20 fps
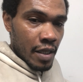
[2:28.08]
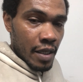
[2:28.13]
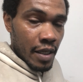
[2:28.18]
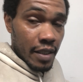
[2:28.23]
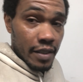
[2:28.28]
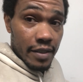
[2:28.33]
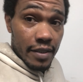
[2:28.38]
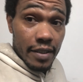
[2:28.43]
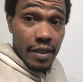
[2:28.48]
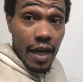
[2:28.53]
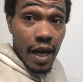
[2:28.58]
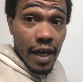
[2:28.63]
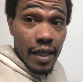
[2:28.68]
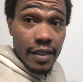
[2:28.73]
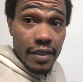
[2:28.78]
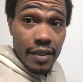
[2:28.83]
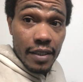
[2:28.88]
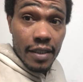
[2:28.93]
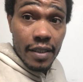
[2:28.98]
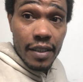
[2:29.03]
it
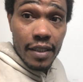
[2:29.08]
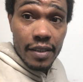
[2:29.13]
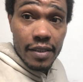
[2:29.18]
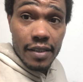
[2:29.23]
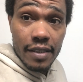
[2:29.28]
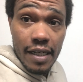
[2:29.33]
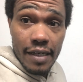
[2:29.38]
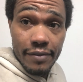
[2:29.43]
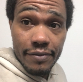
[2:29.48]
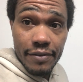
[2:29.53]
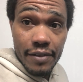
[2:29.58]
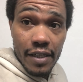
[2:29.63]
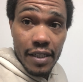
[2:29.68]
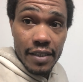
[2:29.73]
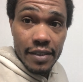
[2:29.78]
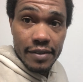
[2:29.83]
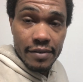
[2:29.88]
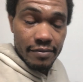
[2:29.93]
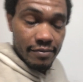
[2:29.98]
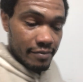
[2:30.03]
sucks. It's not fun,